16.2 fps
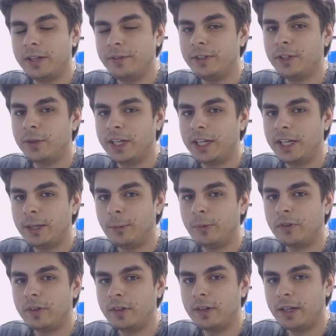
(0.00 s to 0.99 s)
video
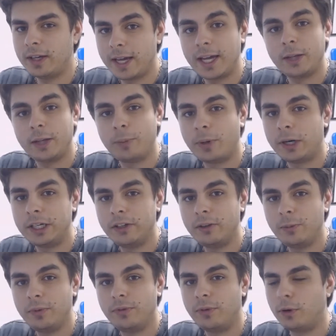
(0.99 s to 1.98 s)
games, and I had
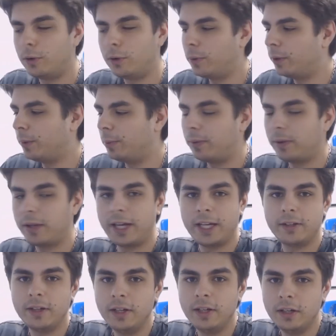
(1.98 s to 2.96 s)
parties before where we
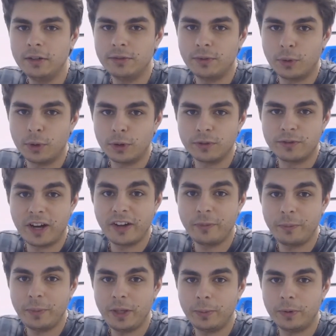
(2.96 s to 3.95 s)
played 4 to
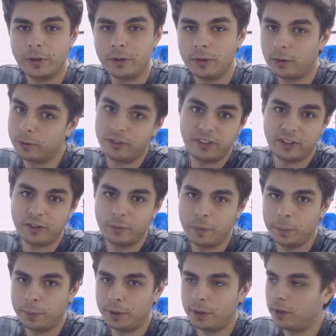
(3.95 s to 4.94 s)
5 people or 6
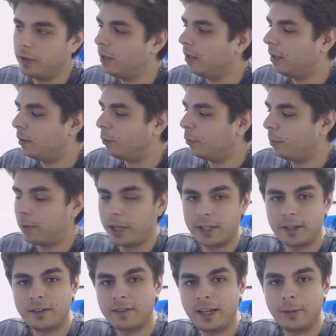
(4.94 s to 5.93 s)
people, we
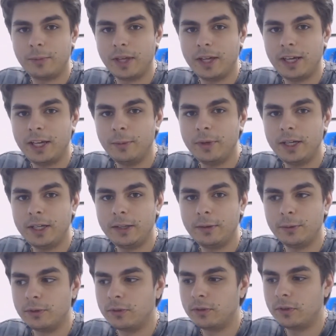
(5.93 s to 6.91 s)
played the same game, and it
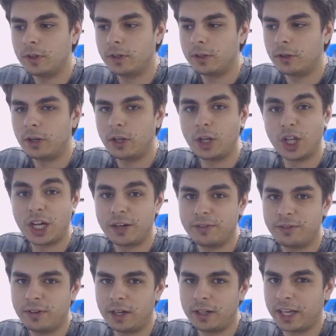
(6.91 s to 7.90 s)
was a lot
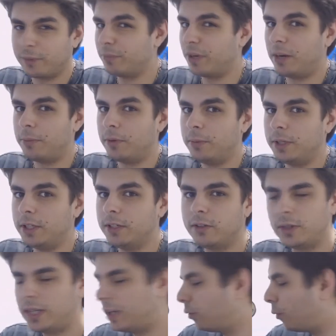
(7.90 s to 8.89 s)
of fun, like Bomberman.
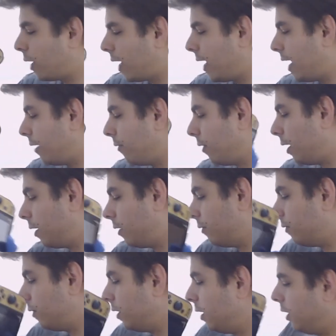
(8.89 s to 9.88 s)
So that's why I have a lot
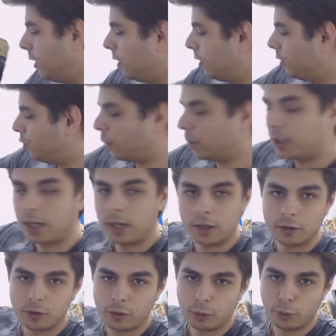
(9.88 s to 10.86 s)
of Joy-Con
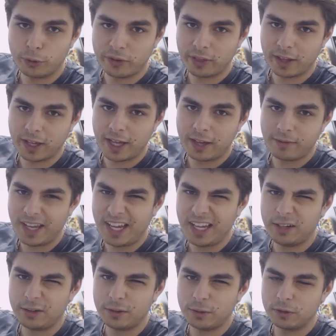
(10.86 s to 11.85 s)
controllers. I think I have
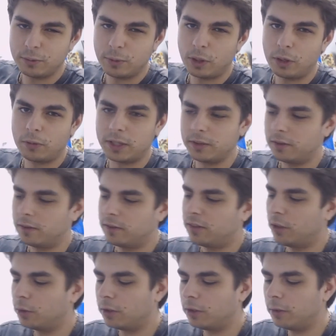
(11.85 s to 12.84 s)
8 of those small ones
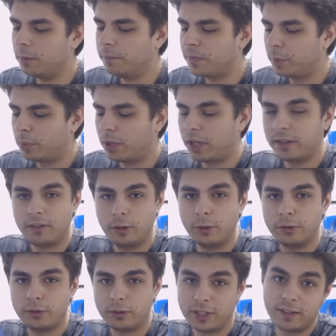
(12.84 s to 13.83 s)
total, plus
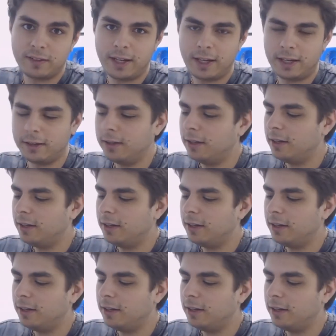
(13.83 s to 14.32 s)
those, so that's 10.